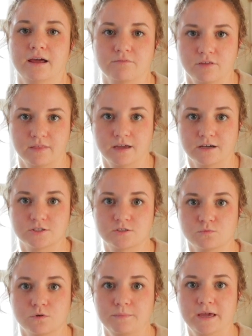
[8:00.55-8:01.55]
everything else
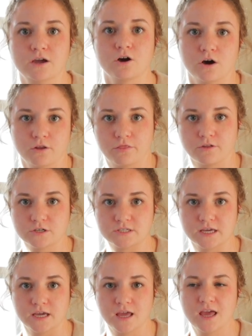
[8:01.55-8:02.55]
we'll make on
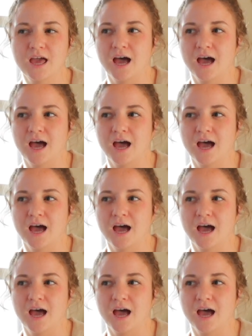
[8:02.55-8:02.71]
Thursday.